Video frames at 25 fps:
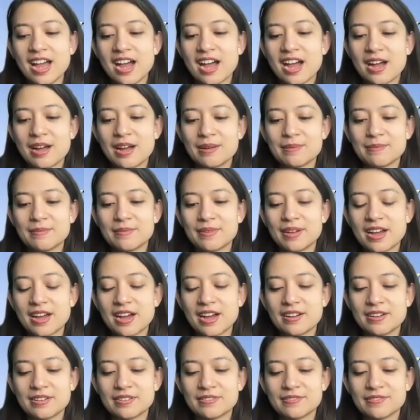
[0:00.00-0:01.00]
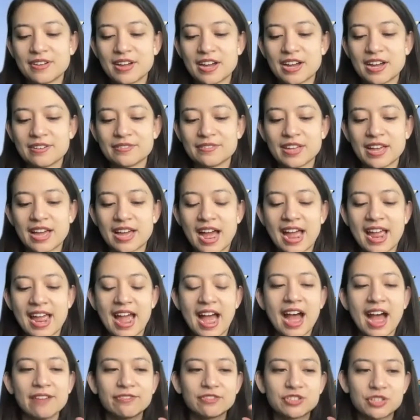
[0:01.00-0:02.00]
of that I
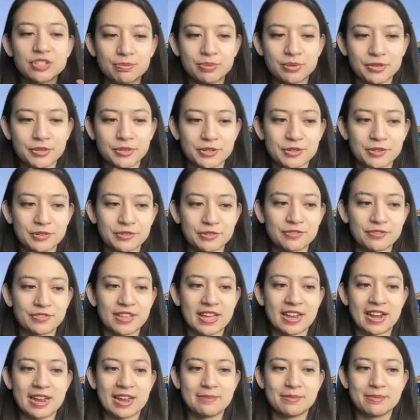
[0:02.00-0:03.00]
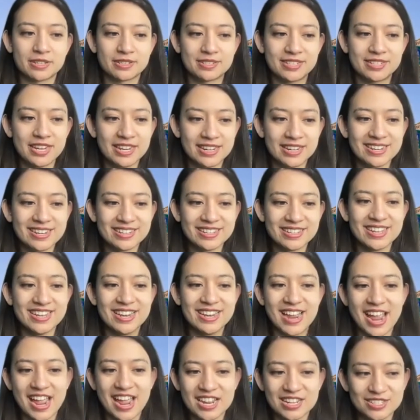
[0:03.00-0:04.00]
have to prove that I'm
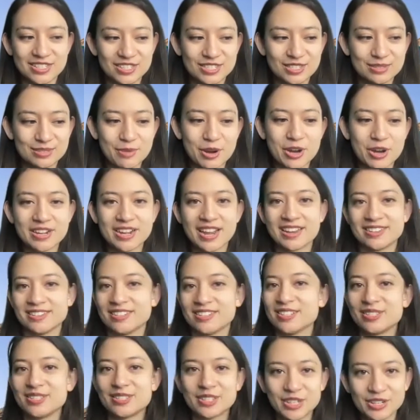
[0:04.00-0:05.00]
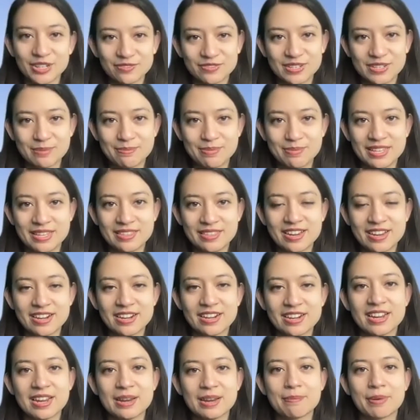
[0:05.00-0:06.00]
articulate and smart and deserve to be
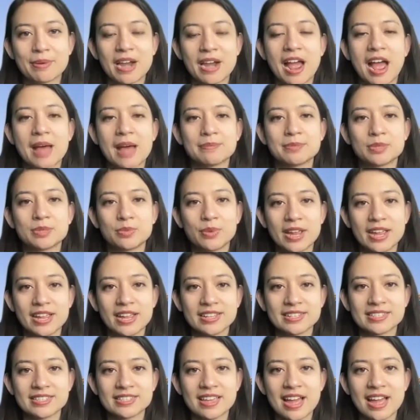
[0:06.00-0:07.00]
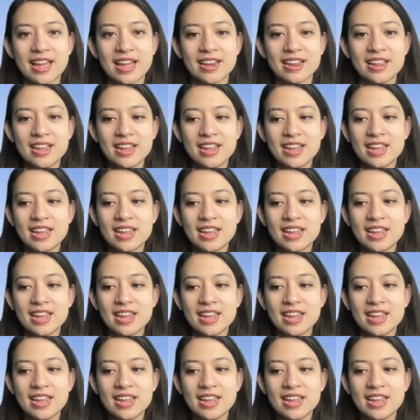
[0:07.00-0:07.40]
there in perhaps ways that